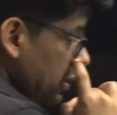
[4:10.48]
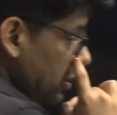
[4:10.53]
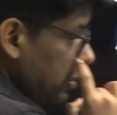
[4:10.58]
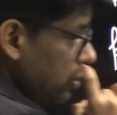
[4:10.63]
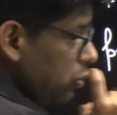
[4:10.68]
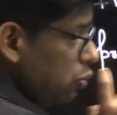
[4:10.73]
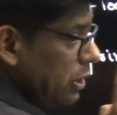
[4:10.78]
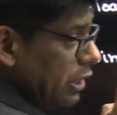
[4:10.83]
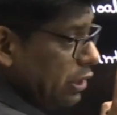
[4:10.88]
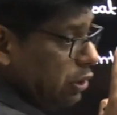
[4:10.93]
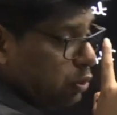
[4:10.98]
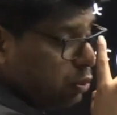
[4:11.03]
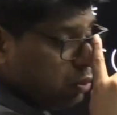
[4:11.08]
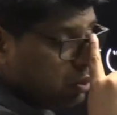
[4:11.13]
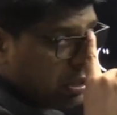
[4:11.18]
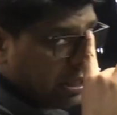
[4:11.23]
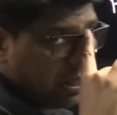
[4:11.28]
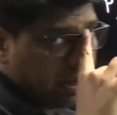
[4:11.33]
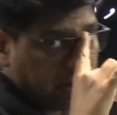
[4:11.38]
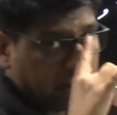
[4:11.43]
to the
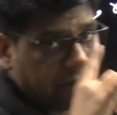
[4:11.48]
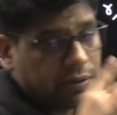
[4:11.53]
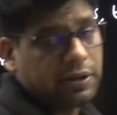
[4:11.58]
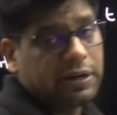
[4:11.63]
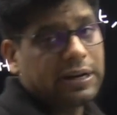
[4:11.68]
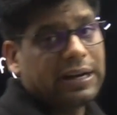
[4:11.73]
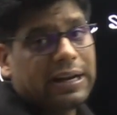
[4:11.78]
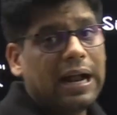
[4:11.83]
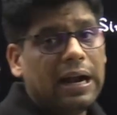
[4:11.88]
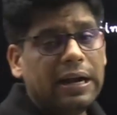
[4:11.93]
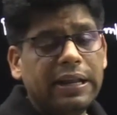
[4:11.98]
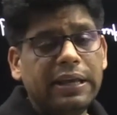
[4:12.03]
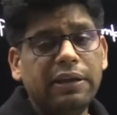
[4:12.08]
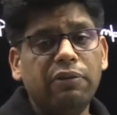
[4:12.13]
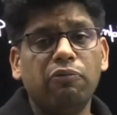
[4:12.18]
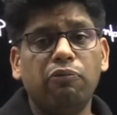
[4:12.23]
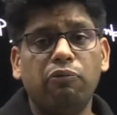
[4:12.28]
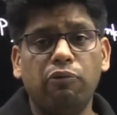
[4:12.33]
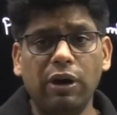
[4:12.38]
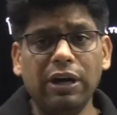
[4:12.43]
user
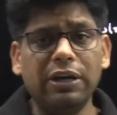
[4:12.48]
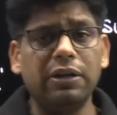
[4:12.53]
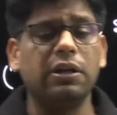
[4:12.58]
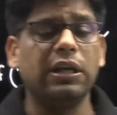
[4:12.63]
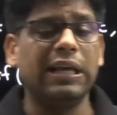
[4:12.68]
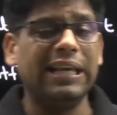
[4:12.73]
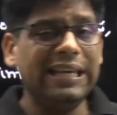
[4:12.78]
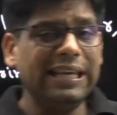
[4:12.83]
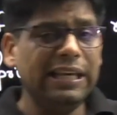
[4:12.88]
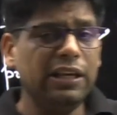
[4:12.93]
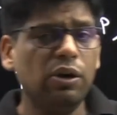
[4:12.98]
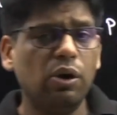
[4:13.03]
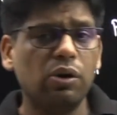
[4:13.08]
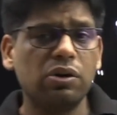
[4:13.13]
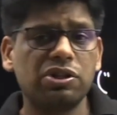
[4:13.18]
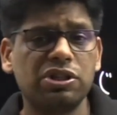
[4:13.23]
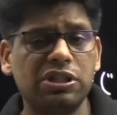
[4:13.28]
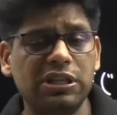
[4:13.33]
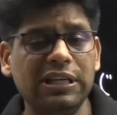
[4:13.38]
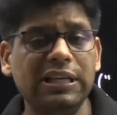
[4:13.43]
regarding what he or
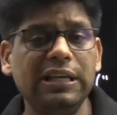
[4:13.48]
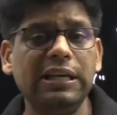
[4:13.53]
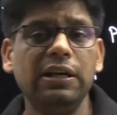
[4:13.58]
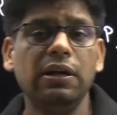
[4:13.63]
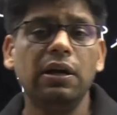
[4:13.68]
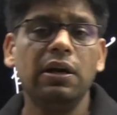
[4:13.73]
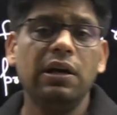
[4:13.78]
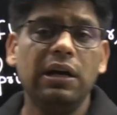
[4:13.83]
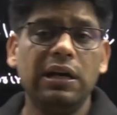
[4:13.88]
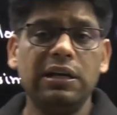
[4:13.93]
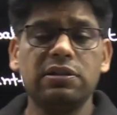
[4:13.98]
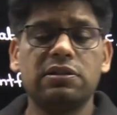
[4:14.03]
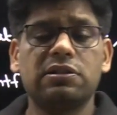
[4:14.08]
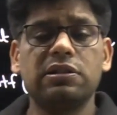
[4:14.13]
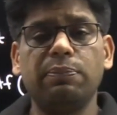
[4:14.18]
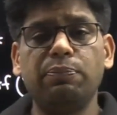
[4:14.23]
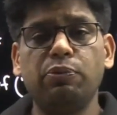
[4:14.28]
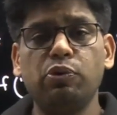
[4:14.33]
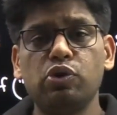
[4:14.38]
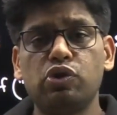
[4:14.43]
she is
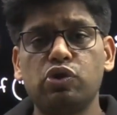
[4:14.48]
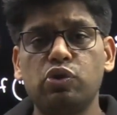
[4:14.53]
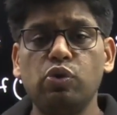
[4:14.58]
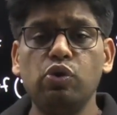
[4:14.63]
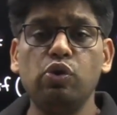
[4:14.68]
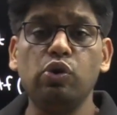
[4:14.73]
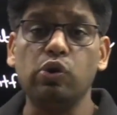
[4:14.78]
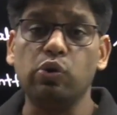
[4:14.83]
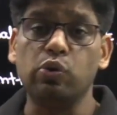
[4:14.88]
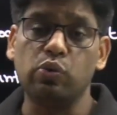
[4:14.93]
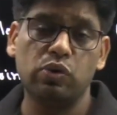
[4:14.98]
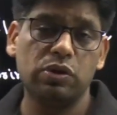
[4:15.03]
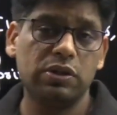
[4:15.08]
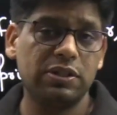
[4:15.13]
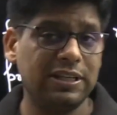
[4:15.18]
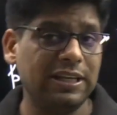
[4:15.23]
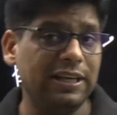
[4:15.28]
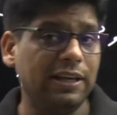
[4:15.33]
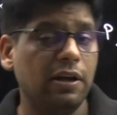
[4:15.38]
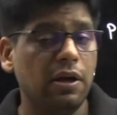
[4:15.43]
supposed to do.
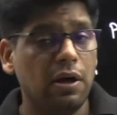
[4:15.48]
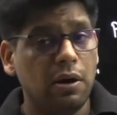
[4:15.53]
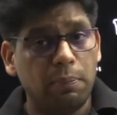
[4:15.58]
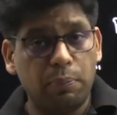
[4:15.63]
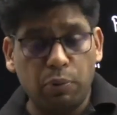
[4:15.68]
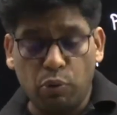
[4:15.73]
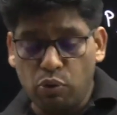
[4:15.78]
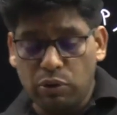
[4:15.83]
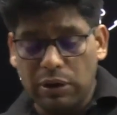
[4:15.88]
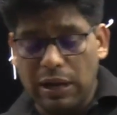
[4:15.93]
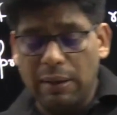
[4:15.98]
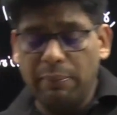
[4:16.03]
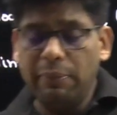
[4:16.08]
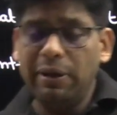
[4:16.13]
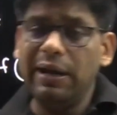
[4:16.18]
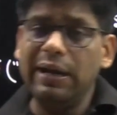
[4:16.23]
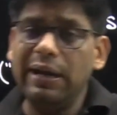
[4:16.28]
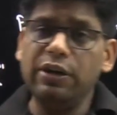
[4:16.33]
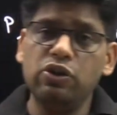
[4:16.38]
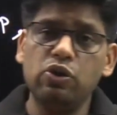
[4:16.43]
See, programmer
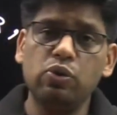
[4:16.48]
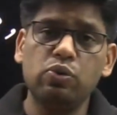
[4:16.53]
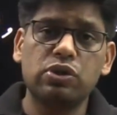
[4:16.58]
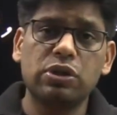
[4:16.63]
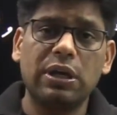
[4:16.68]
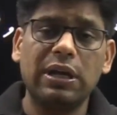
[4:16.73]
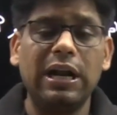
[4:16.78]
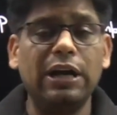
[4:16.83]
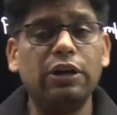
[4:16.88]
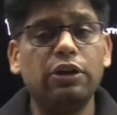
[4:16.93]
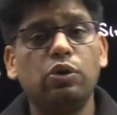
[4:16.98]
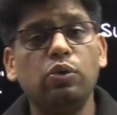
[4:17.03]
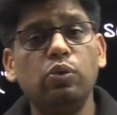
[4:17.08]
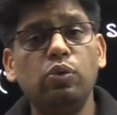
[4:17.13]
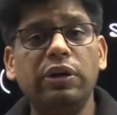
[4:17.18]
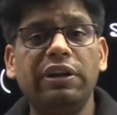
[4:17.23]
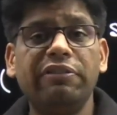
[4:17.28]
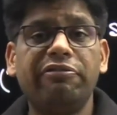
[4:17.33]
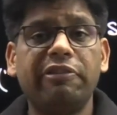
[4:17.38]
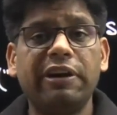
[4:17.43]
and user are two
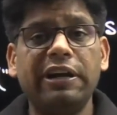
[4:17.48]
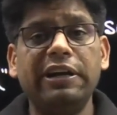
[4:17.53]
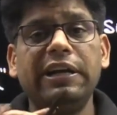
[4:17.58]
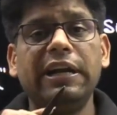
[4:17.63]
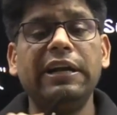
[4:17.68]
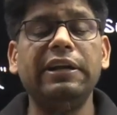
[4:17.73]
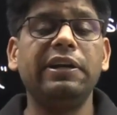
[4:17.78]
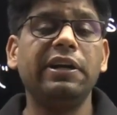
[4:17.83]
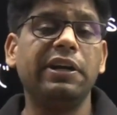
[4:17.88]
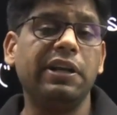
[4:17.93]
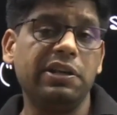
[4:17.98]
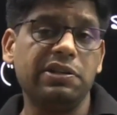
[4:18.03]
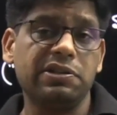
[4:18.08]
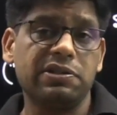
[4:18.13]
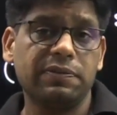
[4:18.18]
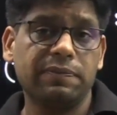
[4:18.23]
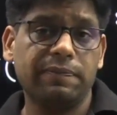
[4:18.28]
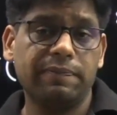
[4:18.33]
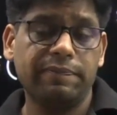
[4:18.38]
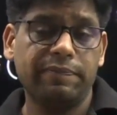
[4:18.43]
different entities.
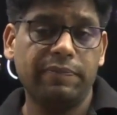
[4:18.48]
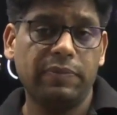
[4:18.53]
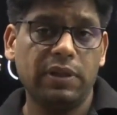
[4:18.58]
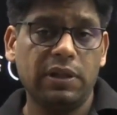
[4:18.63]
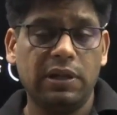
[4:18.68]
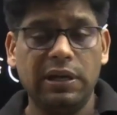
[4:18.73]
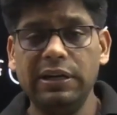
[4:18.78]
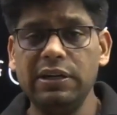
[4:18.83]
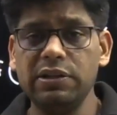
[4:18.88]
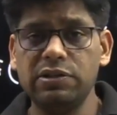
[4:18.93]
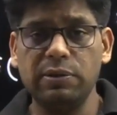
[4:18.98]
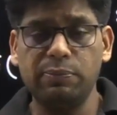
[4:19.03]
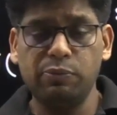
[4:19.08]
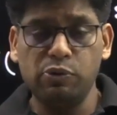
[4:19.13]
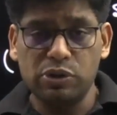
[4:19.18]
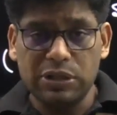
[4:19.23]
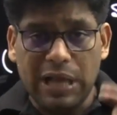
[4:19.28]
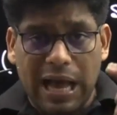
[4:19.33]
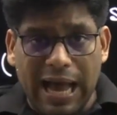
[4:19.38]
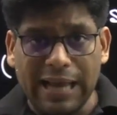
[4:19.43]
Let us
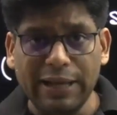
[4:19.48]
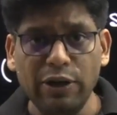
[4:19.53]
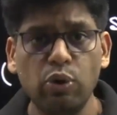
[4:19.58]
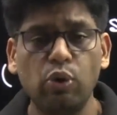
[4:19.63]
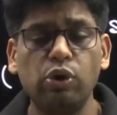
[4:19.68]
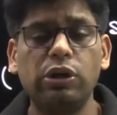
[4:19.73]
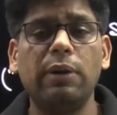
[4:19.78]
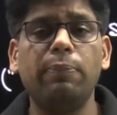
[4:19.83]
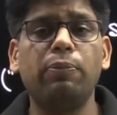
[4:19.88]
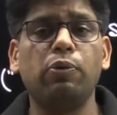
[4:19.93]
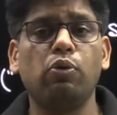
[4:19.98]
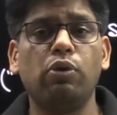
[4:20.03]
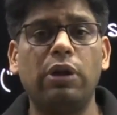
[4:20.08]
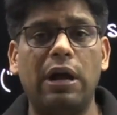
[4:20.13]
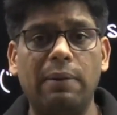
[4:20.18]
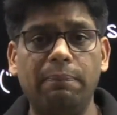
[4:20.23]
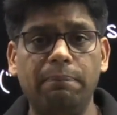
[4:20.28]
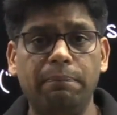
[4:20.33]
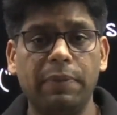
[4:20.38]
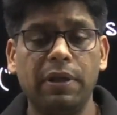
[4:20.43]
suppose I wrote a
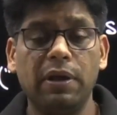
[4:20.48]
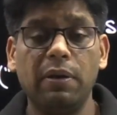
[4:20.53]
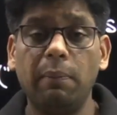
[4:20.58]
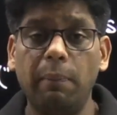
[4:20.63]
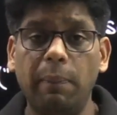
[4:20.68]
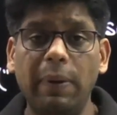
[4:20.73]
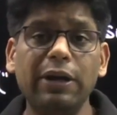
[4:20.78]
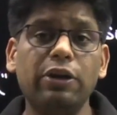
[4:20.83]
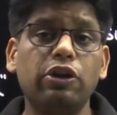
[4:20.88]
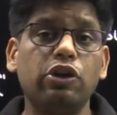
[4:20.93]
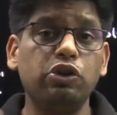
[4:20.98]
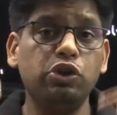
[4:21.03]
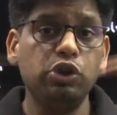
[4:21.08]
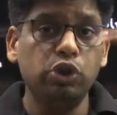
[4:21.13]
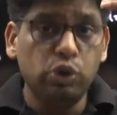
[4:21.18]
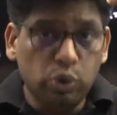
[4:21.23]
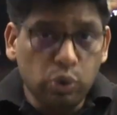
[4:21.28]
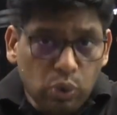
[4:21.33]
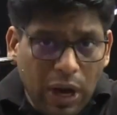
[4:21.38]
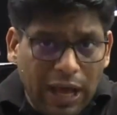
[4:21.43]
program, but
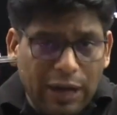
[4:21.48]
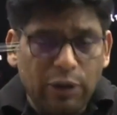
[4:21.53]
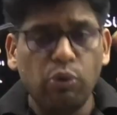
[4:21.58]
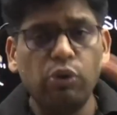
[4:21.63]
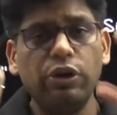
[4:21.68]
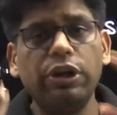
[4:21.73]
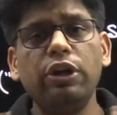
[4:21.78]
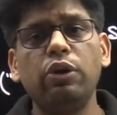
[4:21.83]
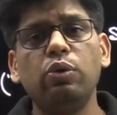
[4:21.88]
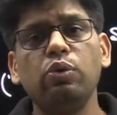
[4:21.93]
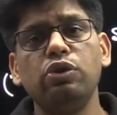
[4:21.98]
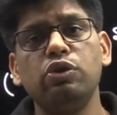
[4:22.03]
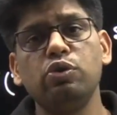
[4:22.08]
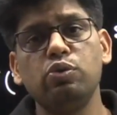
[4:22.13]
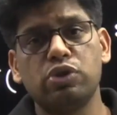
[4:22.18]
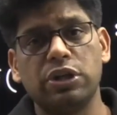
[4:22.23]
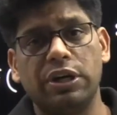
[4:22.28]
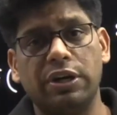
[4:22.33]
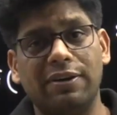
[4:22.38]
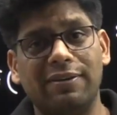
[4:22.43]
you are going to
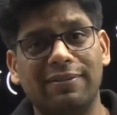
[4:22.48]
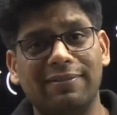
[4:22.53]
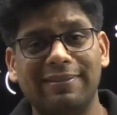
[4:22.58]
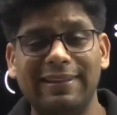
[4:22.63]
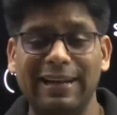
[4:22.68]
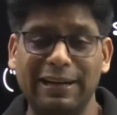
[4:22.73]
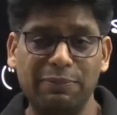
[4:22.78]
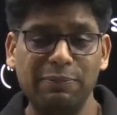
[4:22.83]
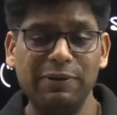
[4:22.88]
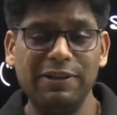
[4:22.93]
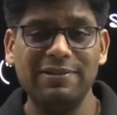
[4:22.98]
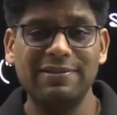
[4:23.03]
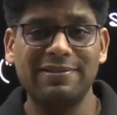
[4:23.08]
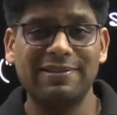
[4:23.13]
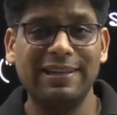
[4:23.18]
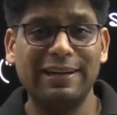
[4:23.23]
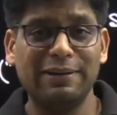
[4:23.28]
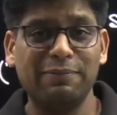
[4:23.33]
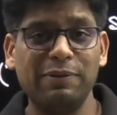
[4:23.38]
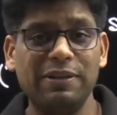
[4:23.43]
use it. That means,
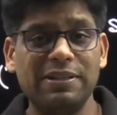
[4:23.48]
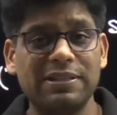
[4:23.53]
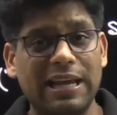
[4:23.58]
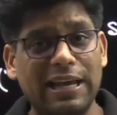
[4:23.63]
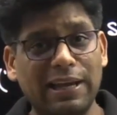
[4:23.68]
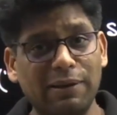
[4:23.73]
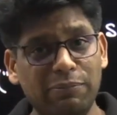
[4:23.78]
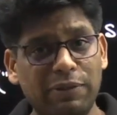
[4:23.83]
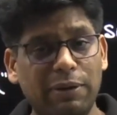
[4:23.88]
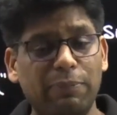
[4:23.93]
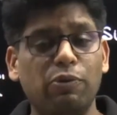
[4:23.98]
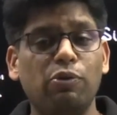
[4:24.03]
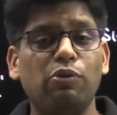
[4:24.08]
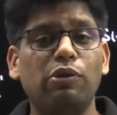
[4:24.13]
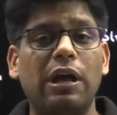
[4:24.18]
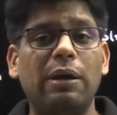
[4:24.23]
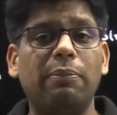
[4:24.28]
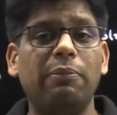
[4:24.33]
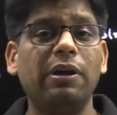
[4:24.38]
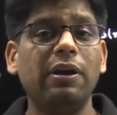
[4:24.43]
that means I am the
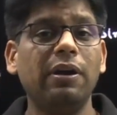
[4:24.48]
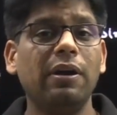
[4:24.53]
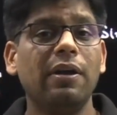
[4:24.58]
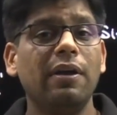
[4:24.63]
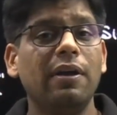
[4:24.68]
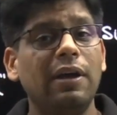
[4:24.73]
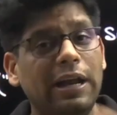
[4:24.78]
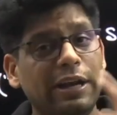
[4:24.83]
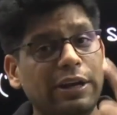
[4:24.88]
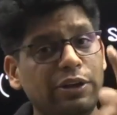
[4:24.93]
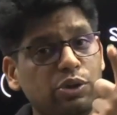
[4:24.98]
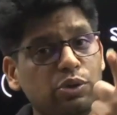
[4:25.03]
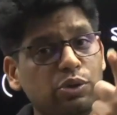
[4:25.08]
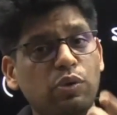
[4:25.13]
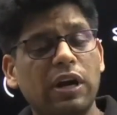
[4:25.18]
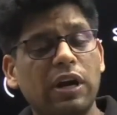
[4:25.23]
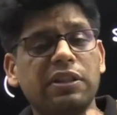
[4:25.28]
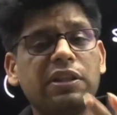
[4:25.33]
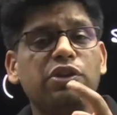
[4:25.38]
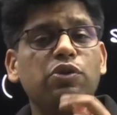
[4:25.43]
programmer and you
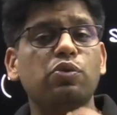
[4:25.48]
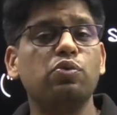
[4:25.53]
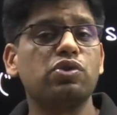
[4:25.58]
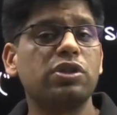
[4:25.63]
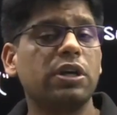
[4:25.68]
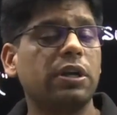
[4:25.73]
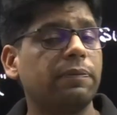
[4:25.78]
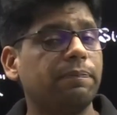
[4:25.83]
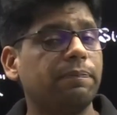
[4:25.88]
are the user.